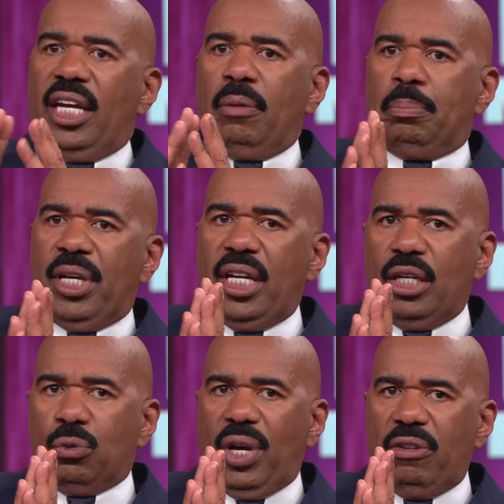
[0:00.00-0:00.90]
in
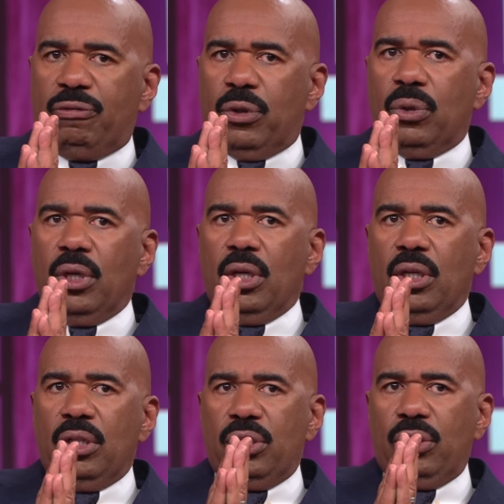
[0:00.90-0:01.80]
being grateful,
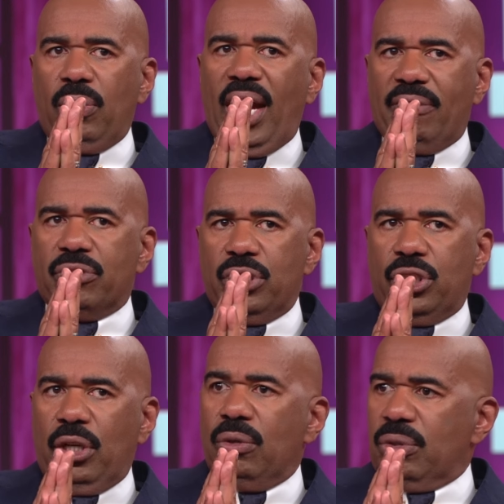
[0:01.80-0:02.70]
you have to
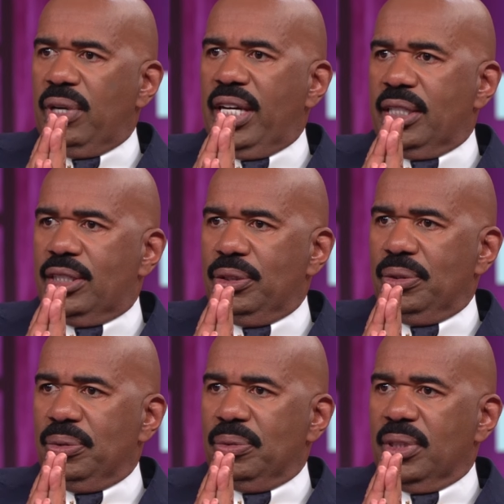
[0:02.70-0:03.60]
show
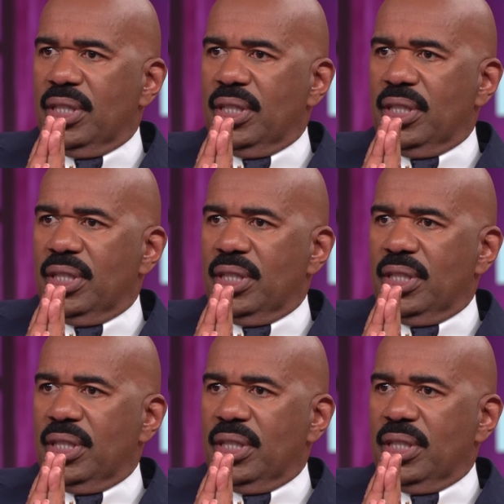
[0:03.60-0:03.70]
gratitude.